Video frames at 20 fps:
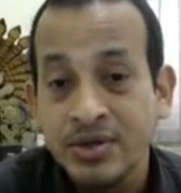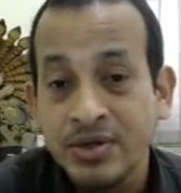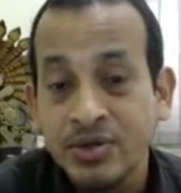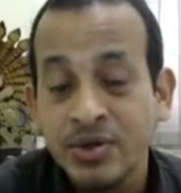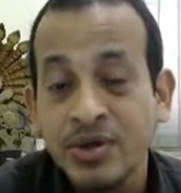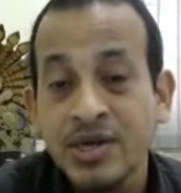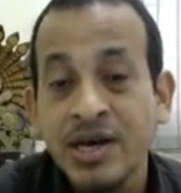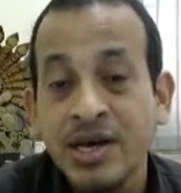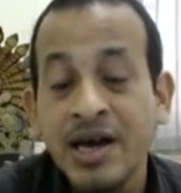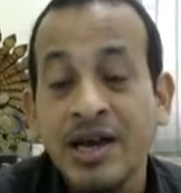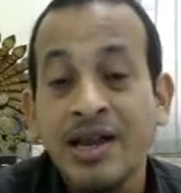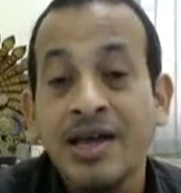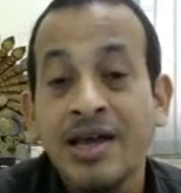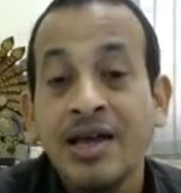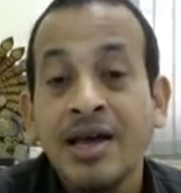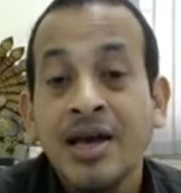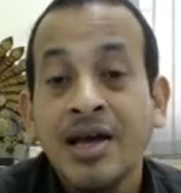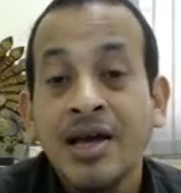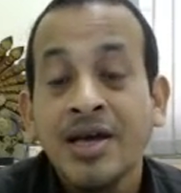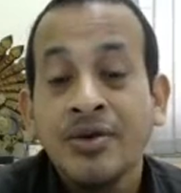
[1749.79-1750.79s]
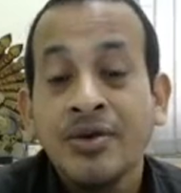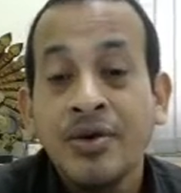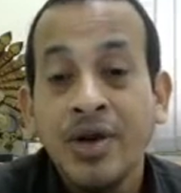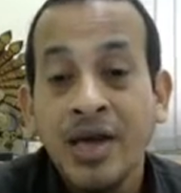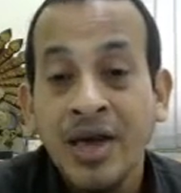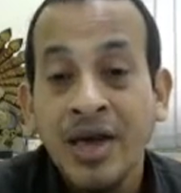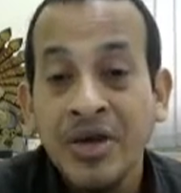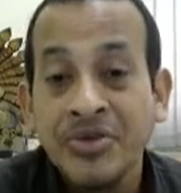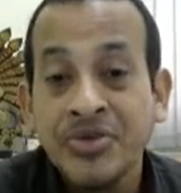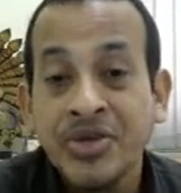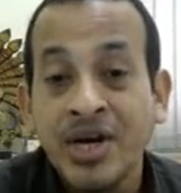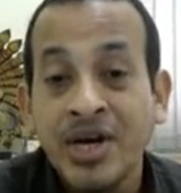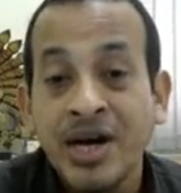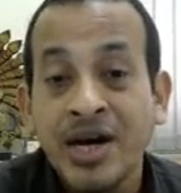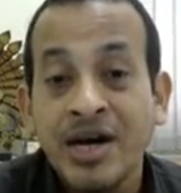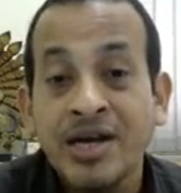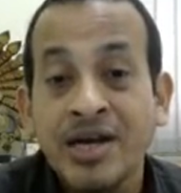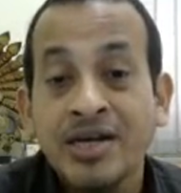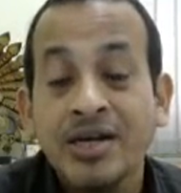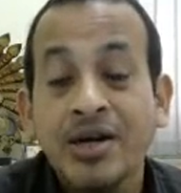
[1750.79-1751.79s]
So here
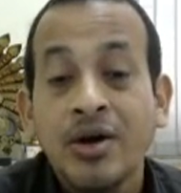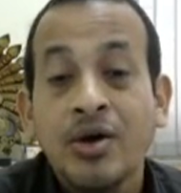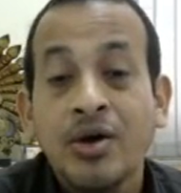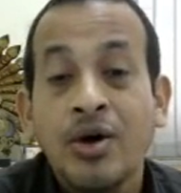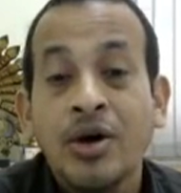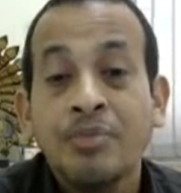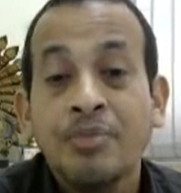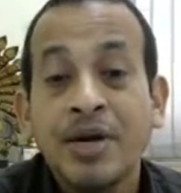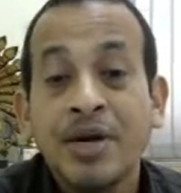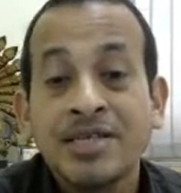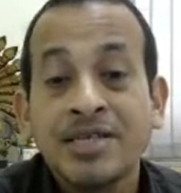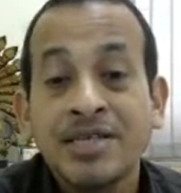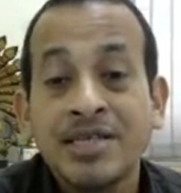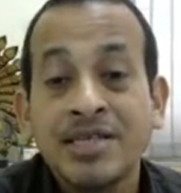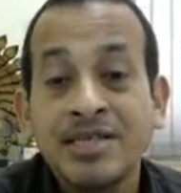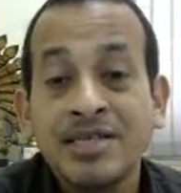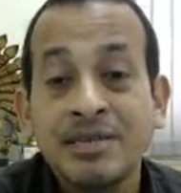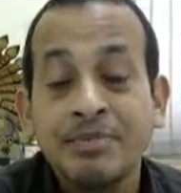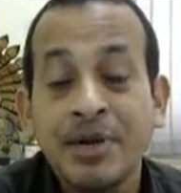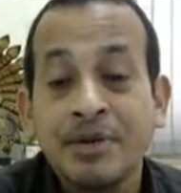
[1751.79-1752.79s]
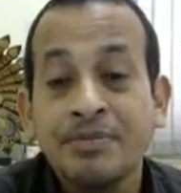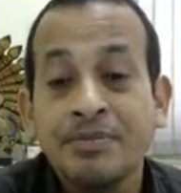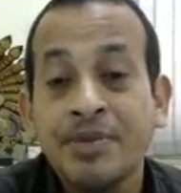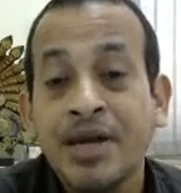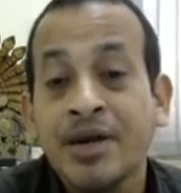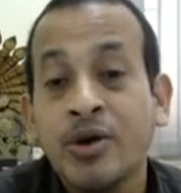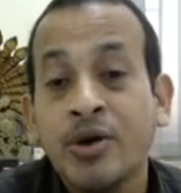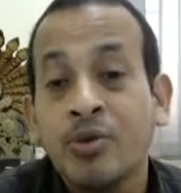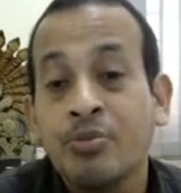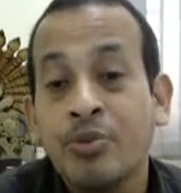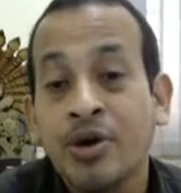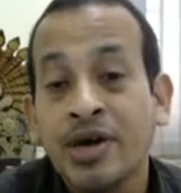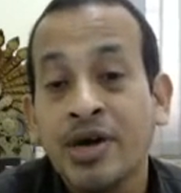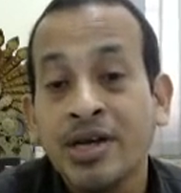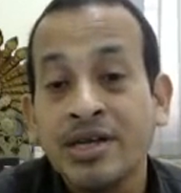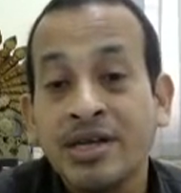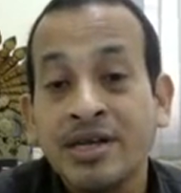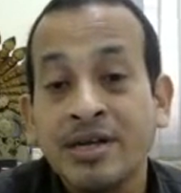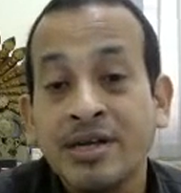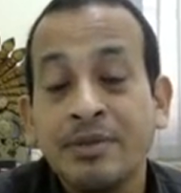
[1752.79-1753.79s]
HR or purchase department or
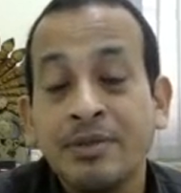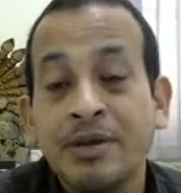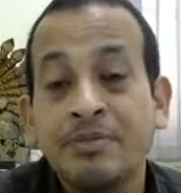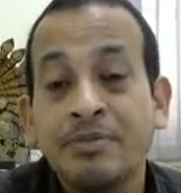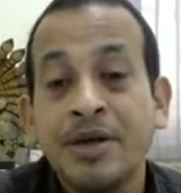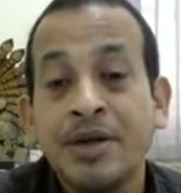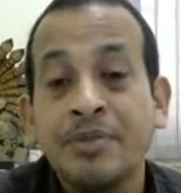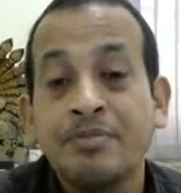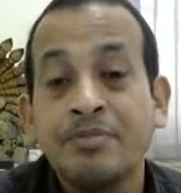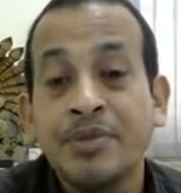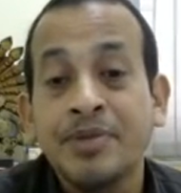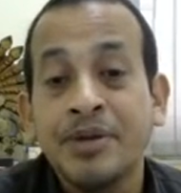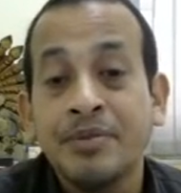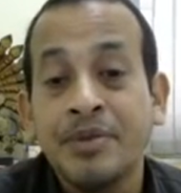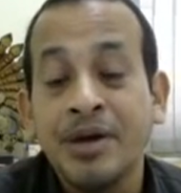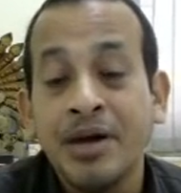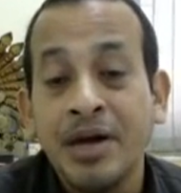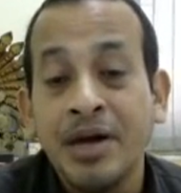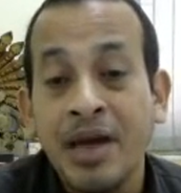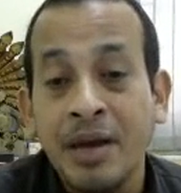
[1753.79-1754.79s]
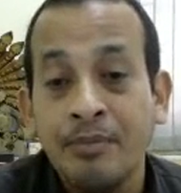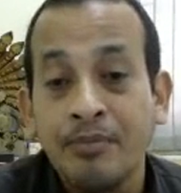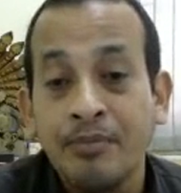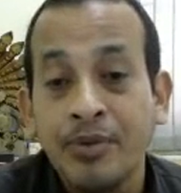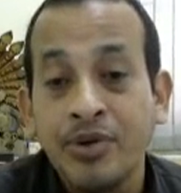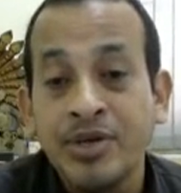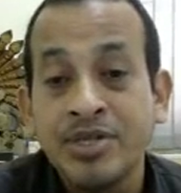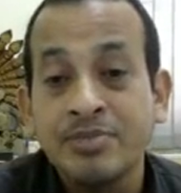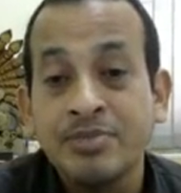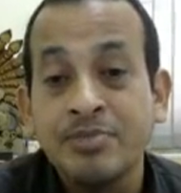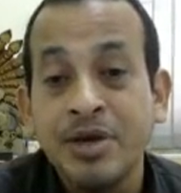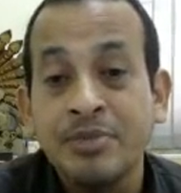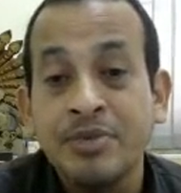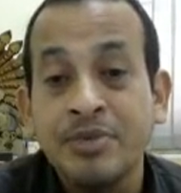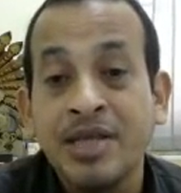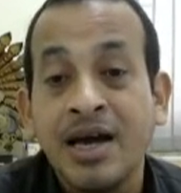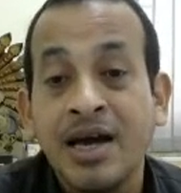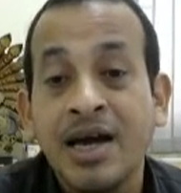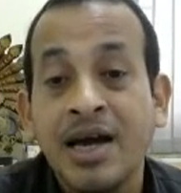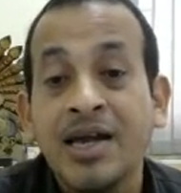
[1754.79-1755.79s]
production department employees may
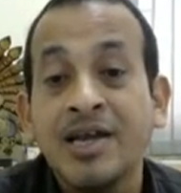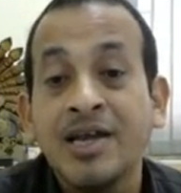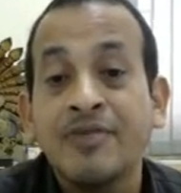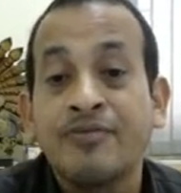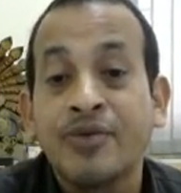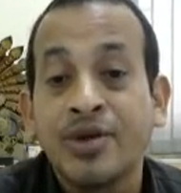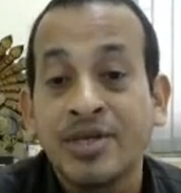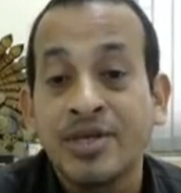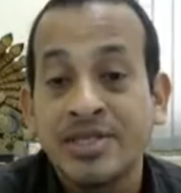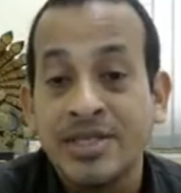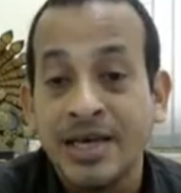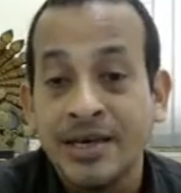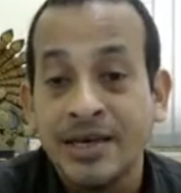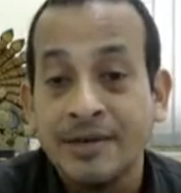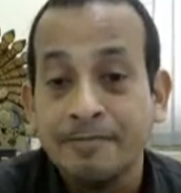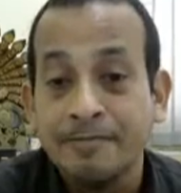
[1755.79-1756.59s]
be the influencer.